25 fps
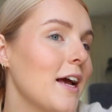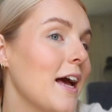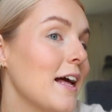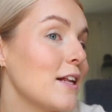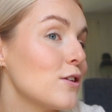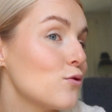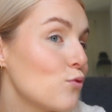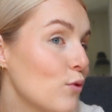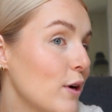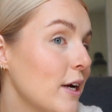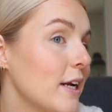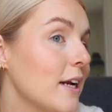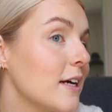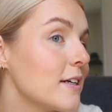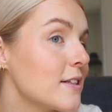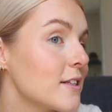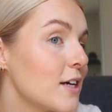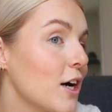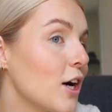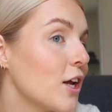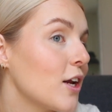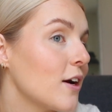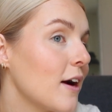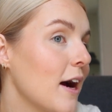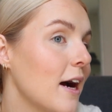that's a really nice
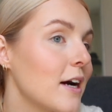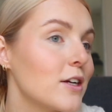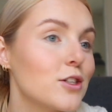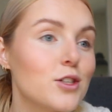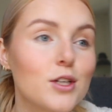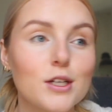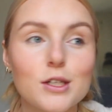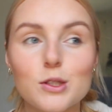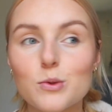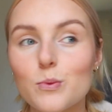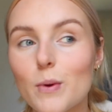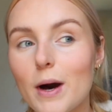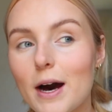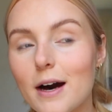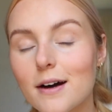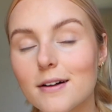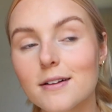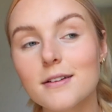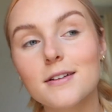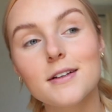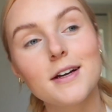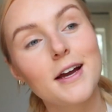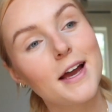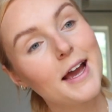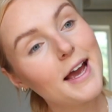colour actually as
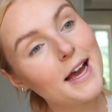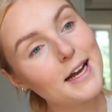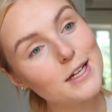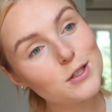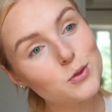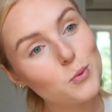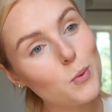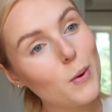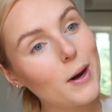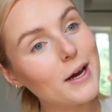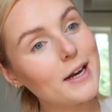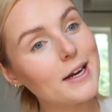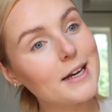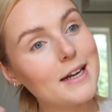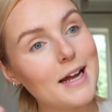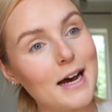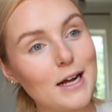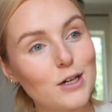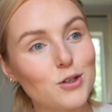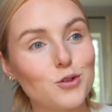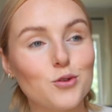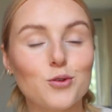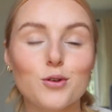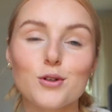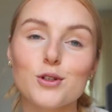well. It's quite a
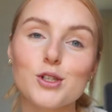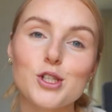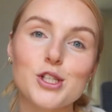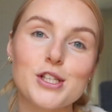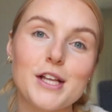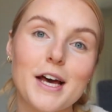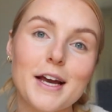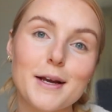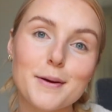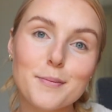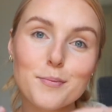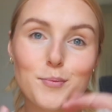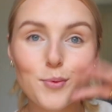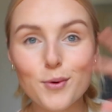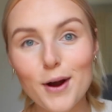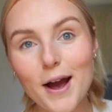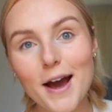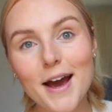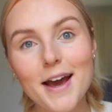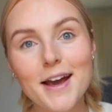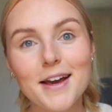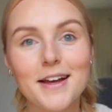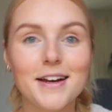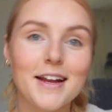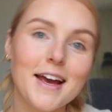natural, just like
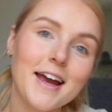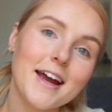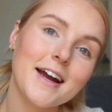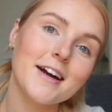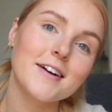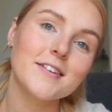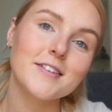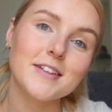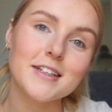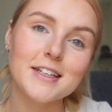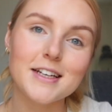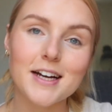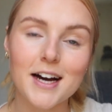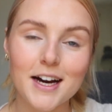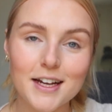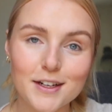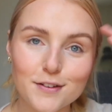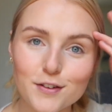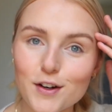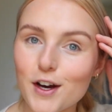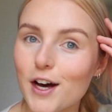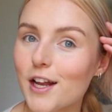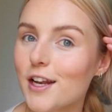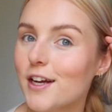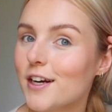bright, airy kind
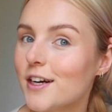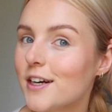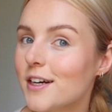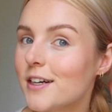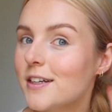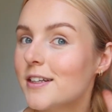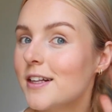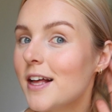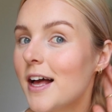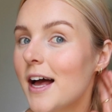of colour,